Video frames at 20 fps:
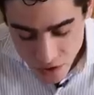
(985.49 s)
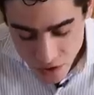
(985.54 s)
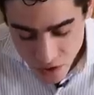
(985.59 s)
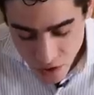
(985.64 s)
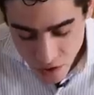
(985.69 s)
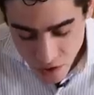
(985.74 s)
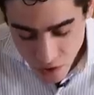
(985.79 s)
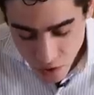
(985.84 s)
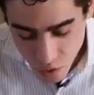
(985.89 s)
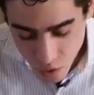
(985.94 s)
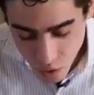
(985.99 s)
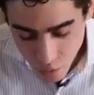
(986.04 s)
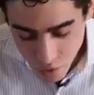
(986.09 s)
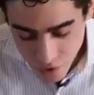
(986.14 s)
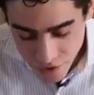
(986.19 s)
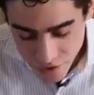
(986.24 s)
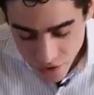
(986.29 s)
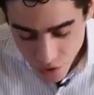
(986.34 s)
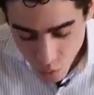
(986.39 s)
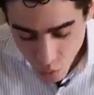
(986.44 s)
to start
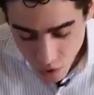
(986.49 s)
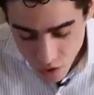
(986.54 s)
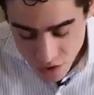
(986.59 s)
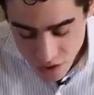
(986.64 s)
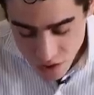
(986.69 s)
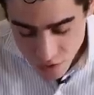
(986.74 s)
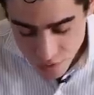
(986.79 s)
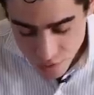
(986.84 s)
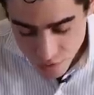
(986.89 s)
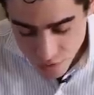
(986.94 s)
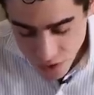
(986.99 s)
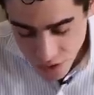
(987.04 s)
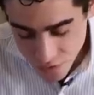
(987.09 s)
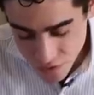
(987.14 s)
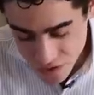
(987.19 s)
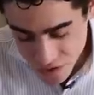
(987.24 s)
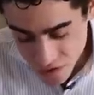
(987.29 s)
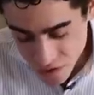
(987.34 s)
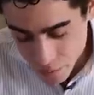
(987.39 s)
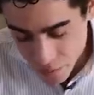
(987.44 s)
incorporating your water kefir
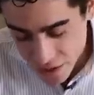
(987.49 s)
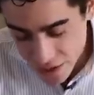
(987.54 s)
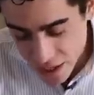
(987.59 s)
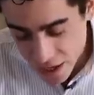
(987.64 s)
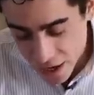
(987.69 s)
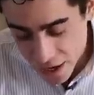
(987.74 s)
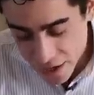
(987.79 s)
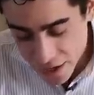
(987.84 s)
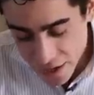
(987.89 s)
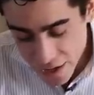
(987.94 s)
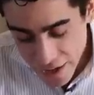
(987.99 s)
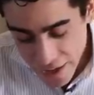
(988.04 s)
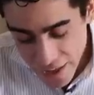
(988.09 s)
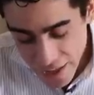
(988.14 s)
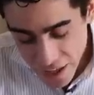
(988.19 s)
flavors into my diet.